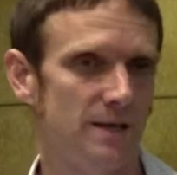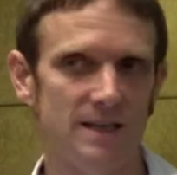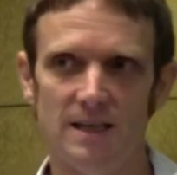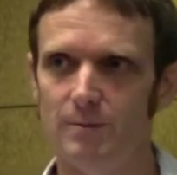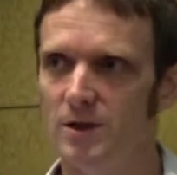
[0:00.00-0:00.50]

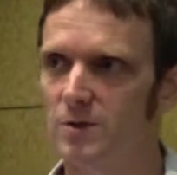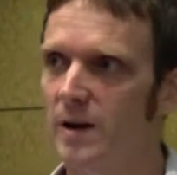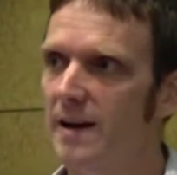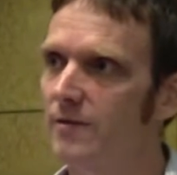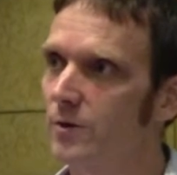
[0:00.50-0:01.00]
many emails
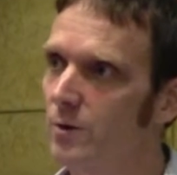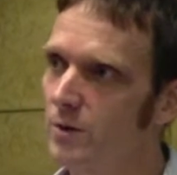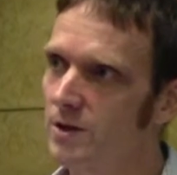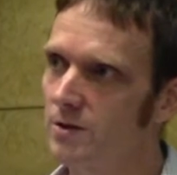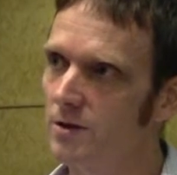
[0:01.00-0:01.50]
right after the
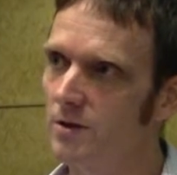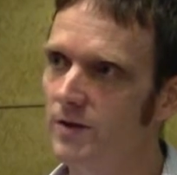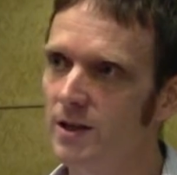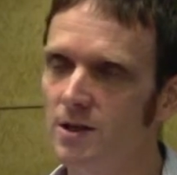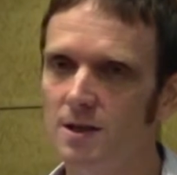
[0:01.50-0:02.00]
original
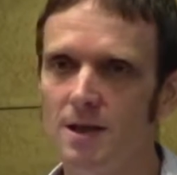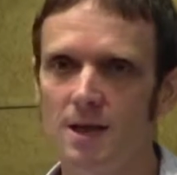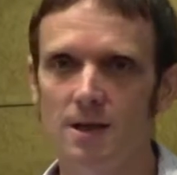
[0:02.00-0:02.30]
intervention,